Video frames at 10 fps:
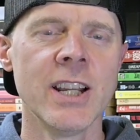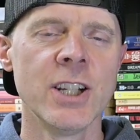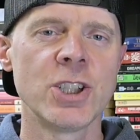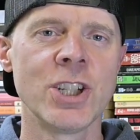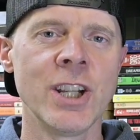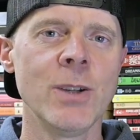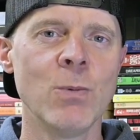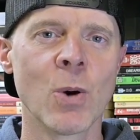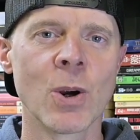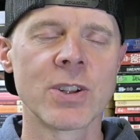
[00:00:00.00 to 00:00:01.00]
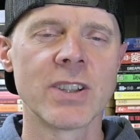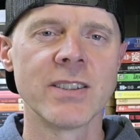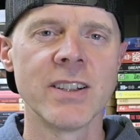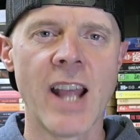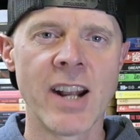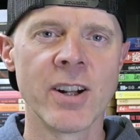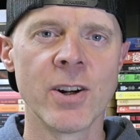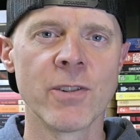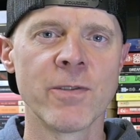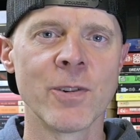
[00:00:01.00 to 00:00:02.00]
She works as an
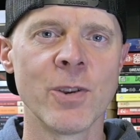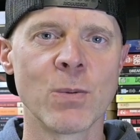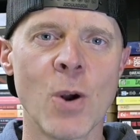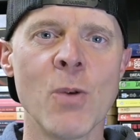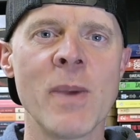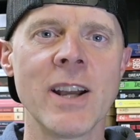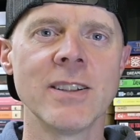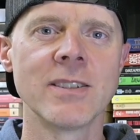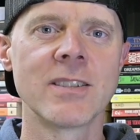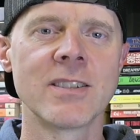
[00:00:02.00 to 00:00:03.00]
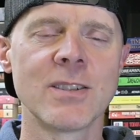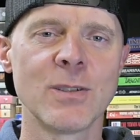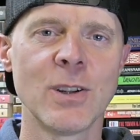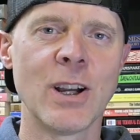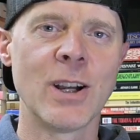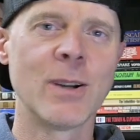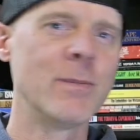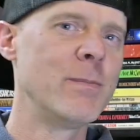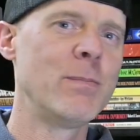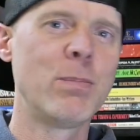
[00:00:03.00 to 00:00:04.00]
editor for the romance uh,
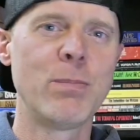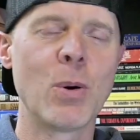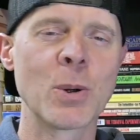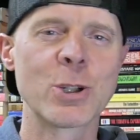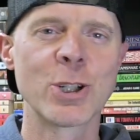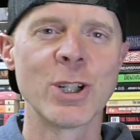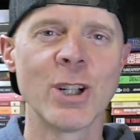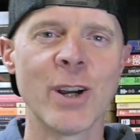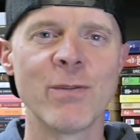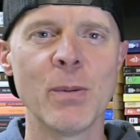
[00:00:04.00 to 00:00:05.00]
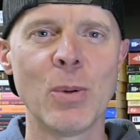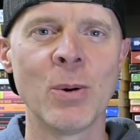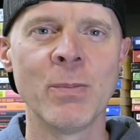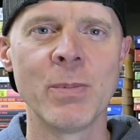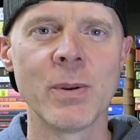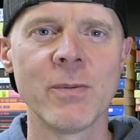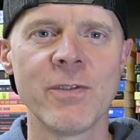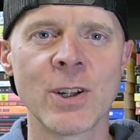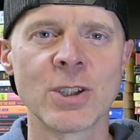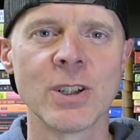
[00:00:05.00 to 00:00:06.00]
portion of the pulp
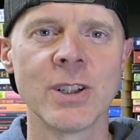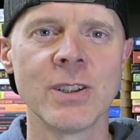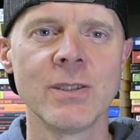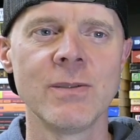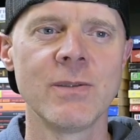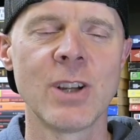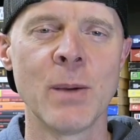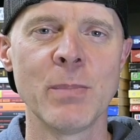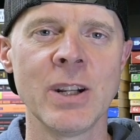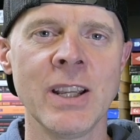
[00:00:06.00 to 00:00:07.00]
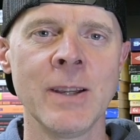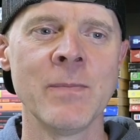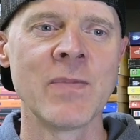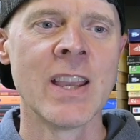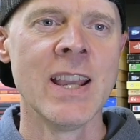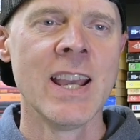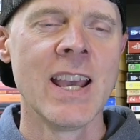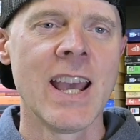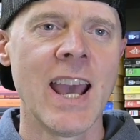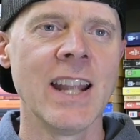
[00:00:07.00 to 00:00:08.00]
fiction company.
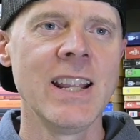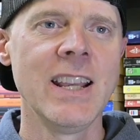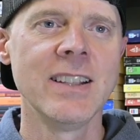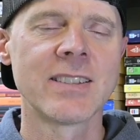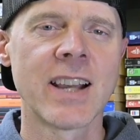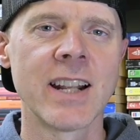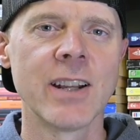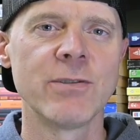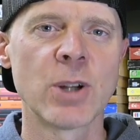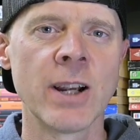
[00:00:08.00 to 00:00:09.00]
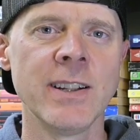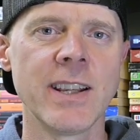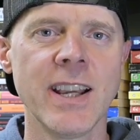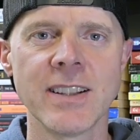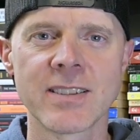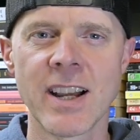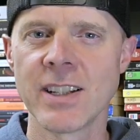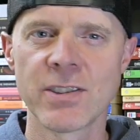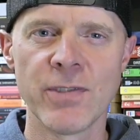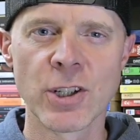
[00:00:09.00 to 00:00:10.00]
And he's kind of trying to get
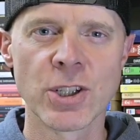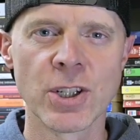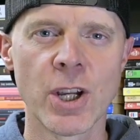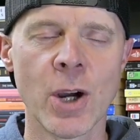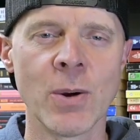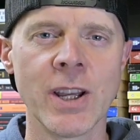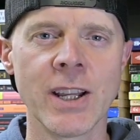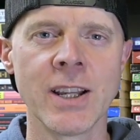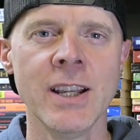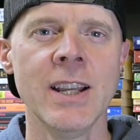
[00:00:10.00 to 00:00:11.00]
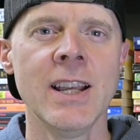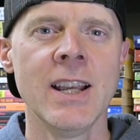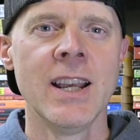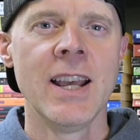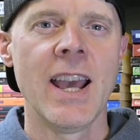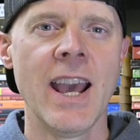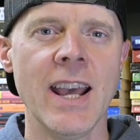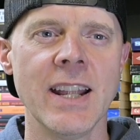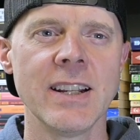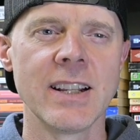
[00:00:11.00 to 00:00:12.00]
science fiction going
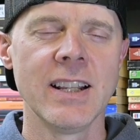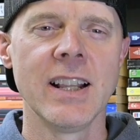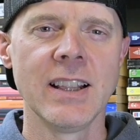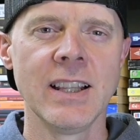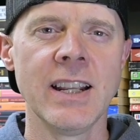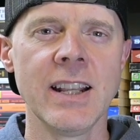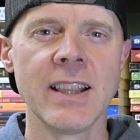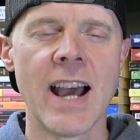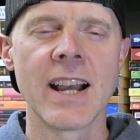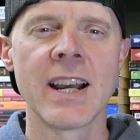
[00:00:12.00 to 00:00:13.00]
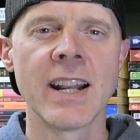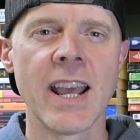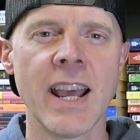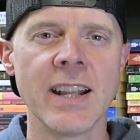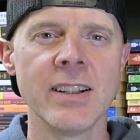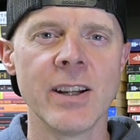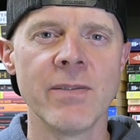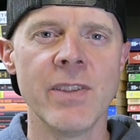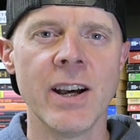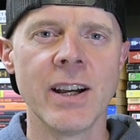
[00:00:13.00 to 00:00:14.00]
and leading that kind of end
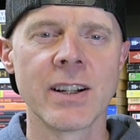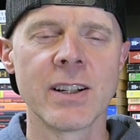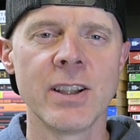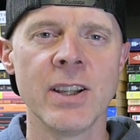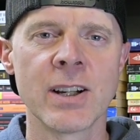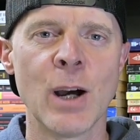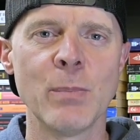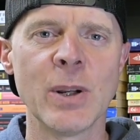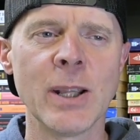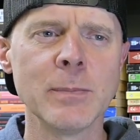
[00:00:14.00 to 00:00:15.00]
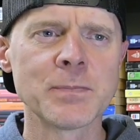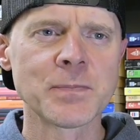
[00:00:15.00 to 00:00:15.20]
of the, the company.